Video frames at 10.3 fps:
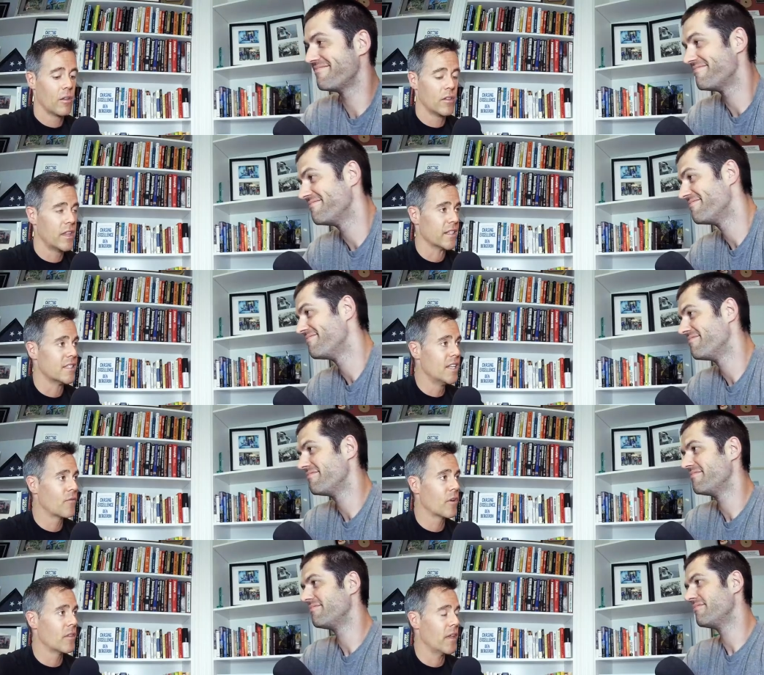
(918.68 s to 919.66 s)
Speaker 1: That's
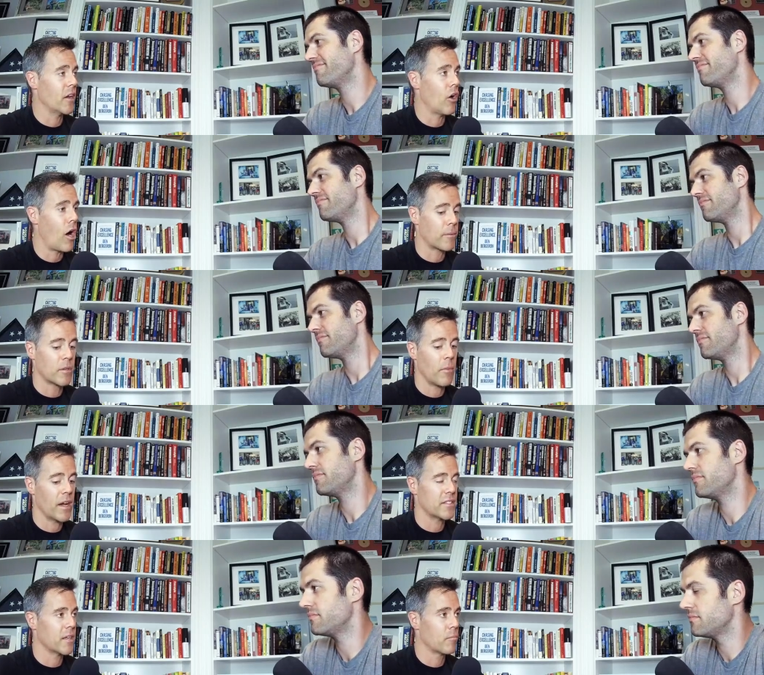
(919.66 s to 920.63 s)
different than
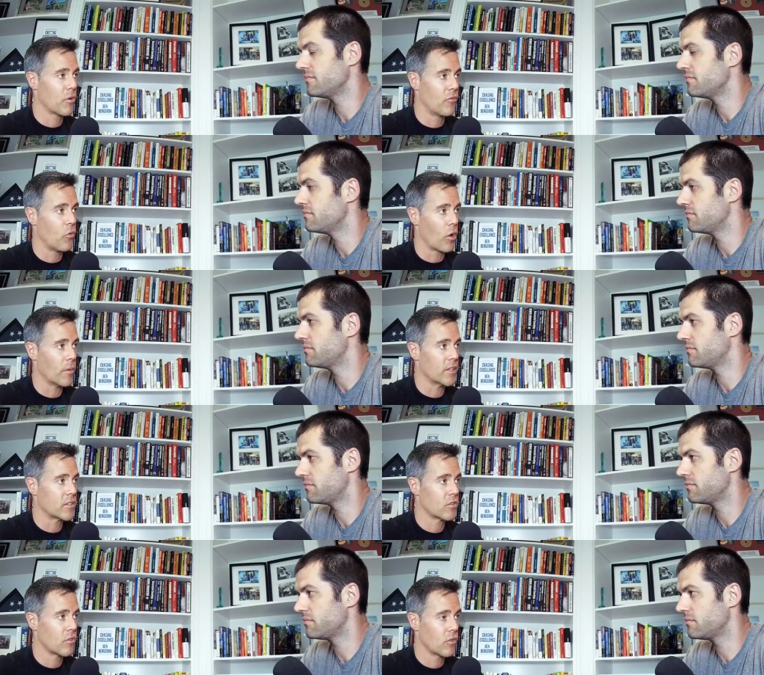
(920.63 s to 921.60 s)
optimizing
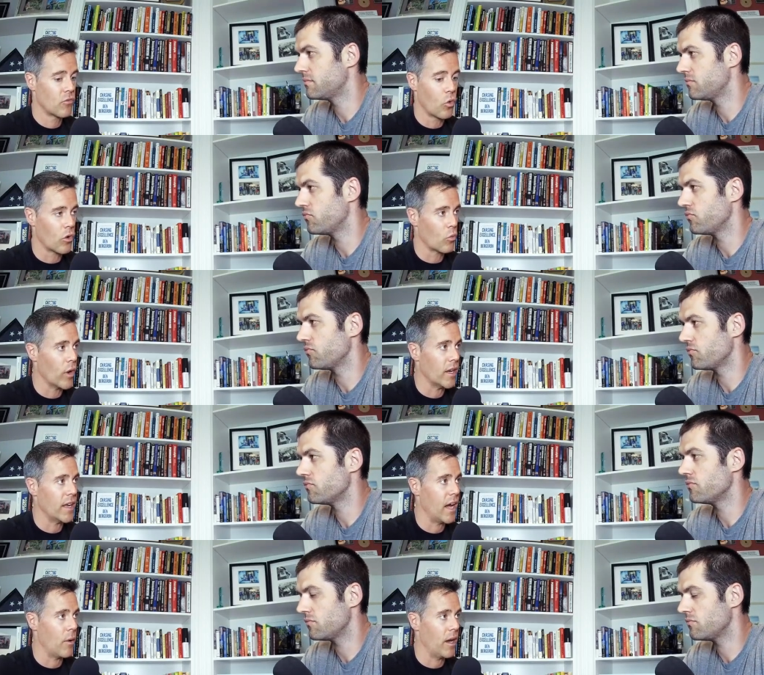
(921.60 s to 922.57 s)
performance for right
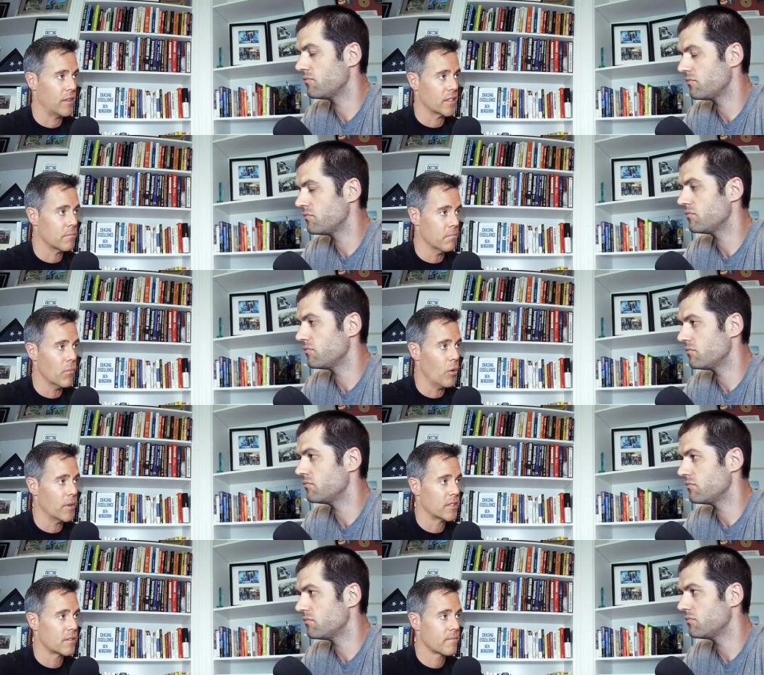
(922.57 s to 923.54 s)
now at this
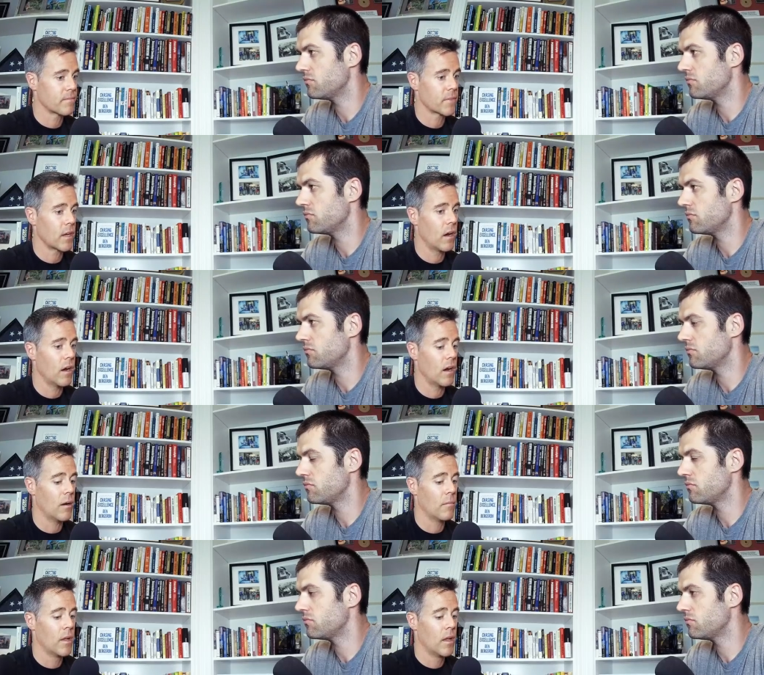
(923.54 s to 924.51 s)
moment.
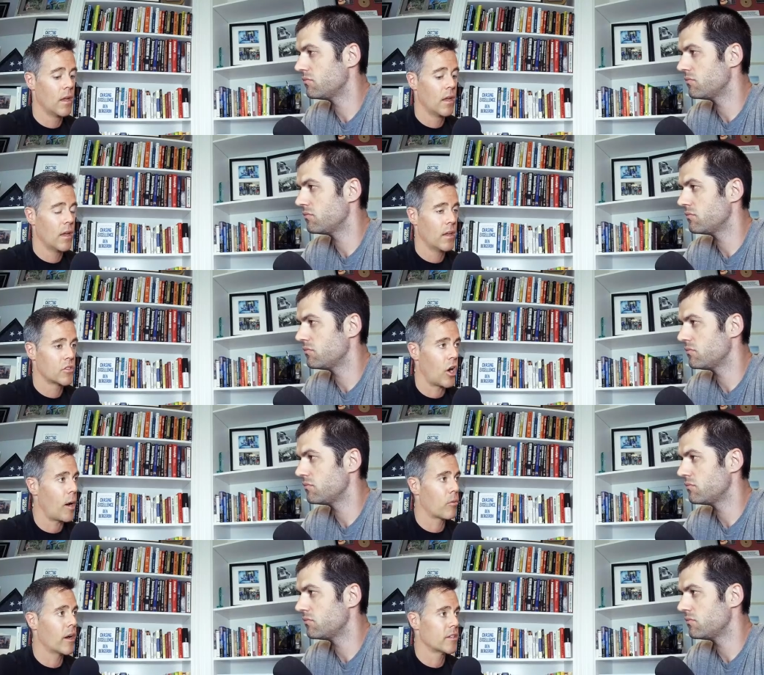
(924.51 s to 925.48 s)
Um, to
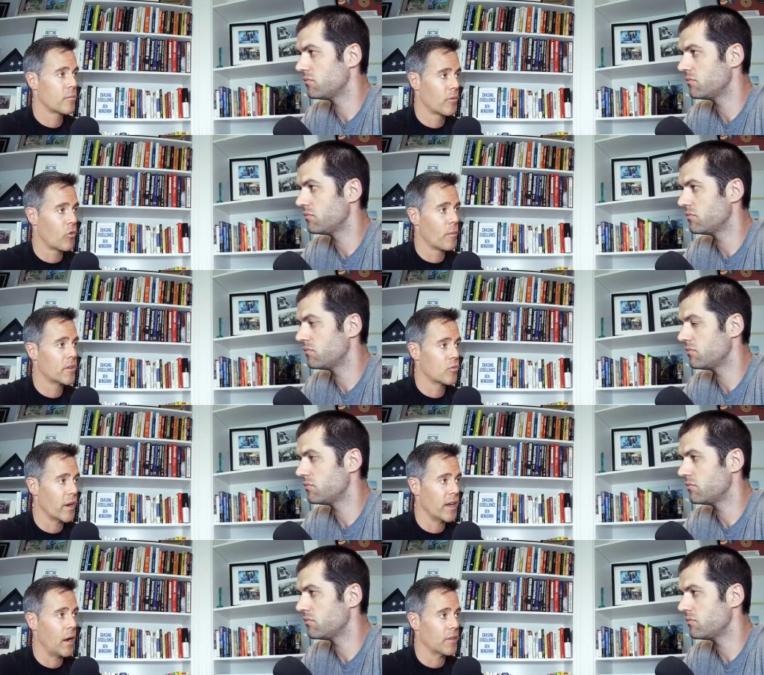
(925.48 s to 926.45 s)
optimize performance
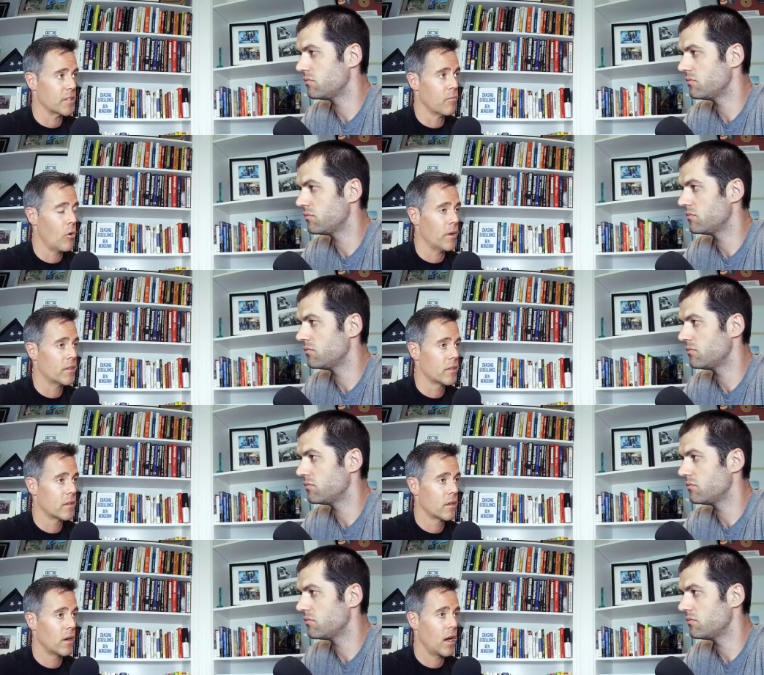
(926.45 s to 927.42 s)
right now at this moment,
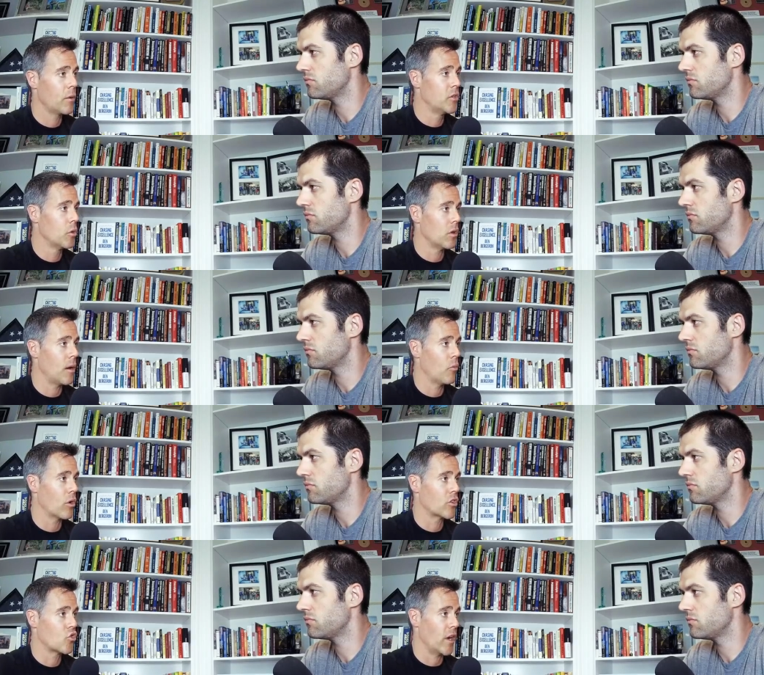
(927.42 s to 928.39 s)
I would do a lot
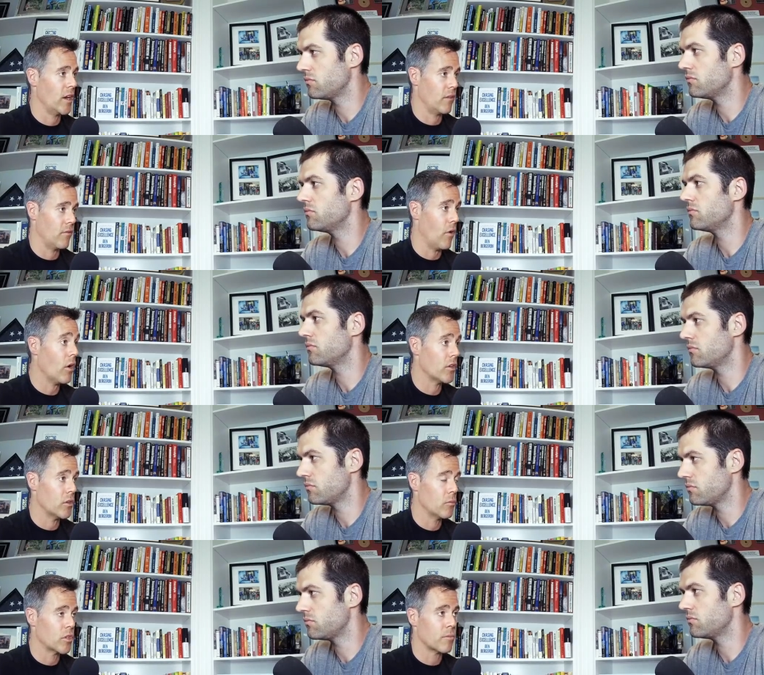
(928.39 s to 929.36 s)
more training
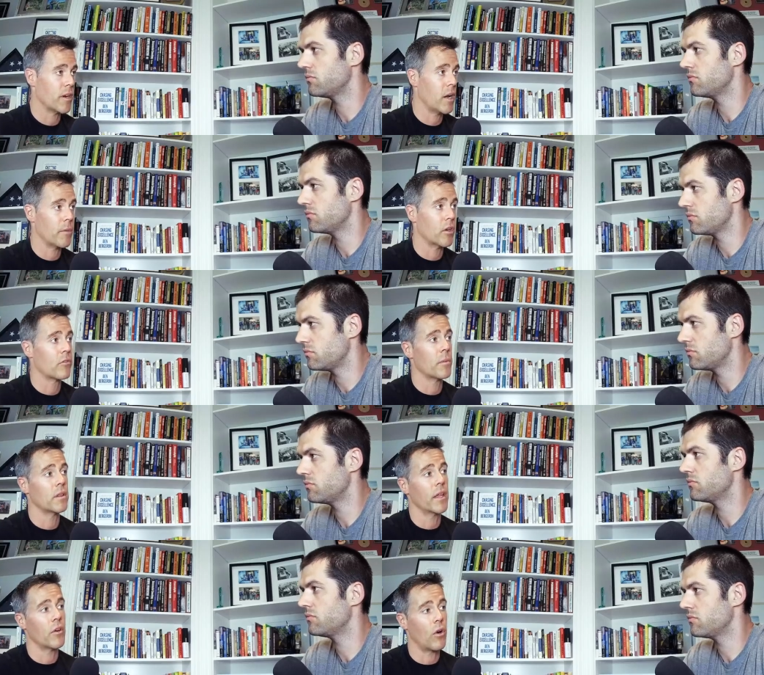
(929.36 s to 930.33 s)
volume, which might not be good for
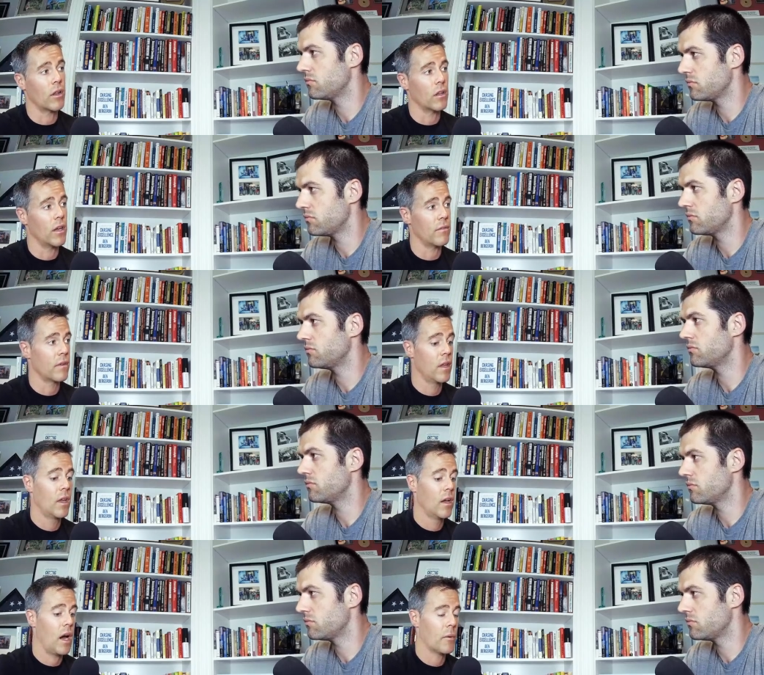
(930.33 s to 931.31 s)
me later on in life.
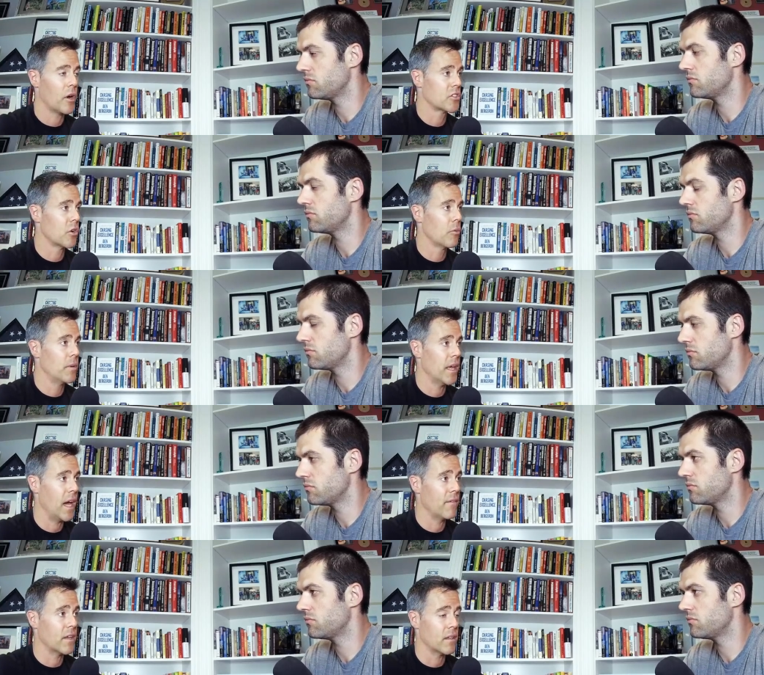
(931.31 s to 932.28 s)
I would also be
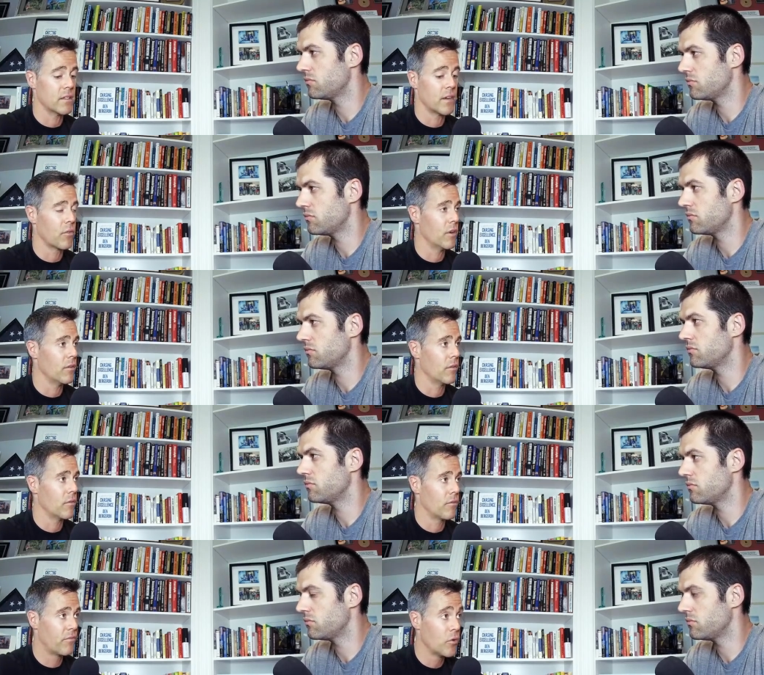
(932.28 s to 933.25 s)
having different
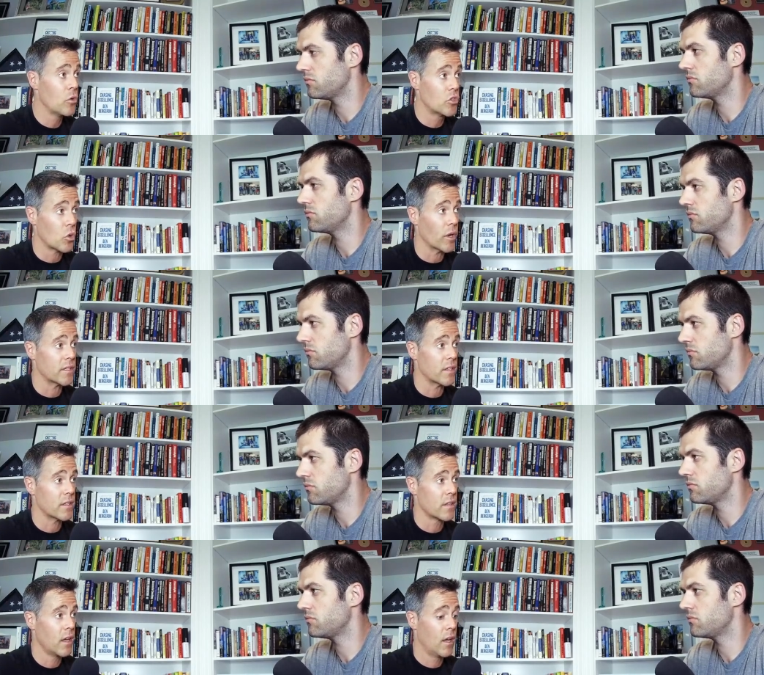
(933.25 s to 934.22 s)
food
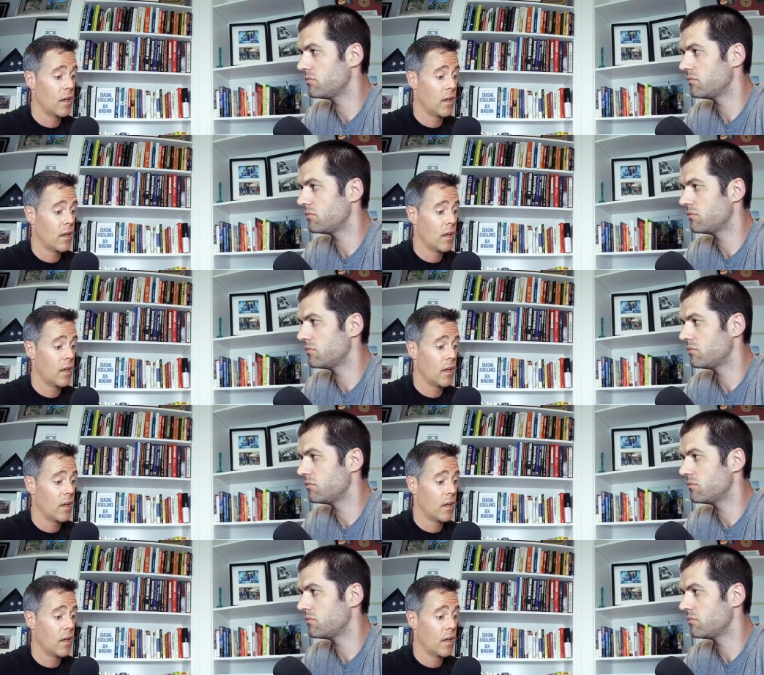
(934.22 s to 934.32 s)
choices